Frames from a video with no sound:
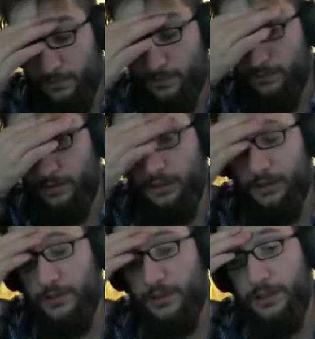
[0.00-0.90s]
Okay, now
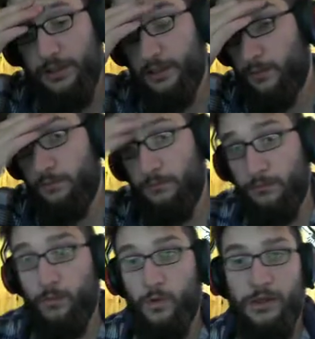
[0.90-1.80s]
I need
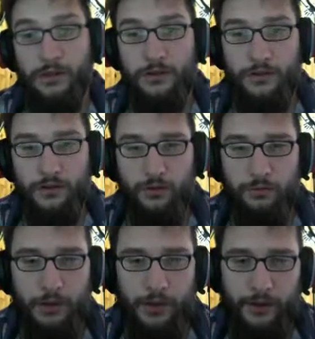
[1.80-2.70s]
someone to
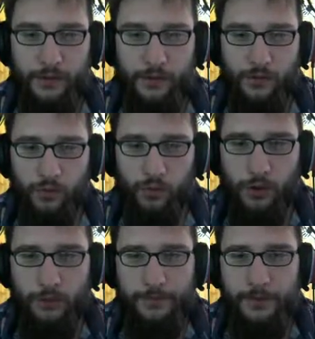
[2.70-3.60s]
buy that
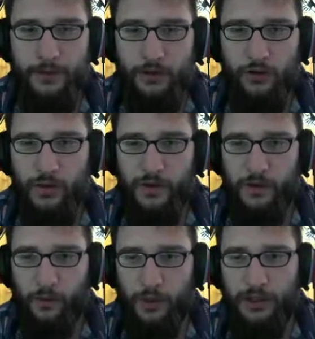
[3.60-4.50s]
rope, the shoes and
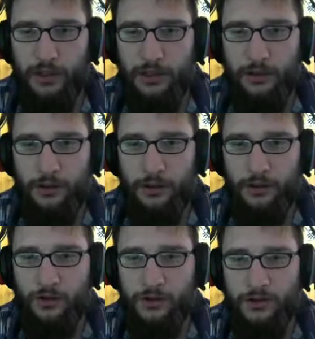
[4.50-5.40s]
the ring, and I
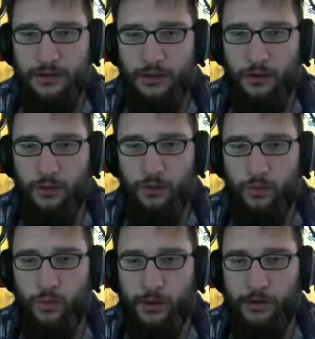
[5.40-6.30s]
just know
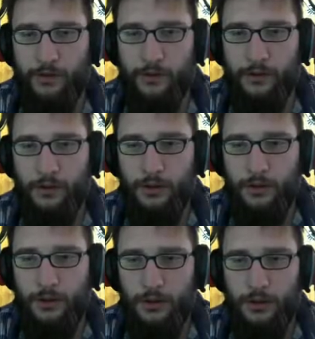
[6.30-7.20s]
where the
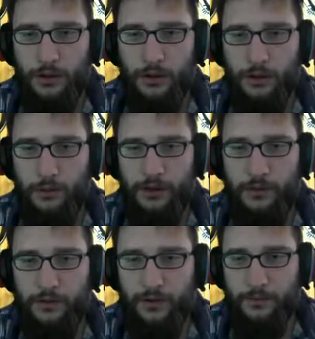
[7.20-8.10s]
clothing
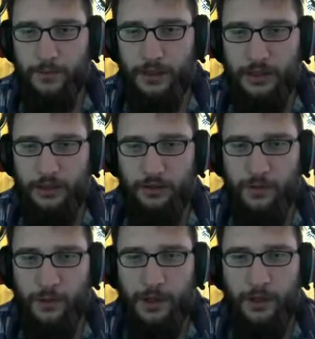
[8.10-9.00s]
store... Oh, get out of
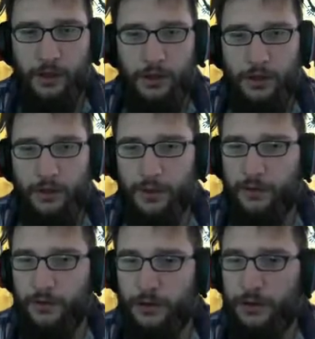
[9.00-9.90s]
my way! Clothing
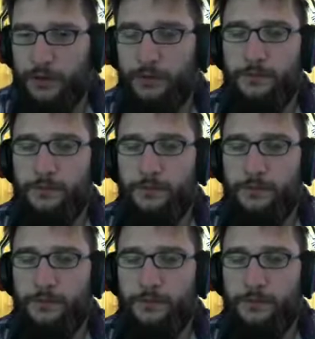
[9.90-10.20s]
store is.